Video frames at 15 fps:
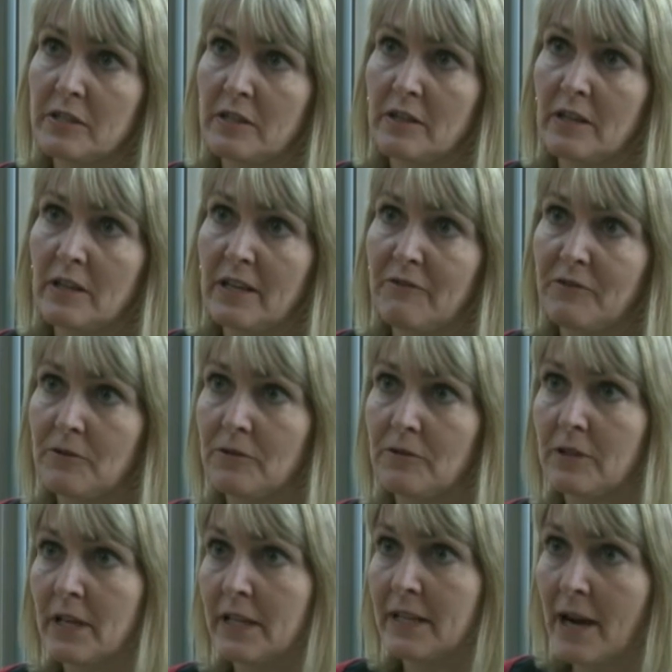if
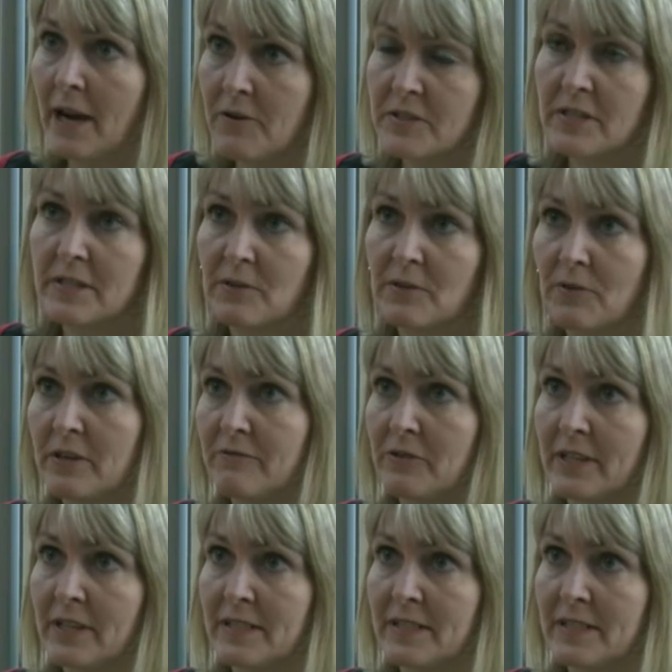you inherit it or if you're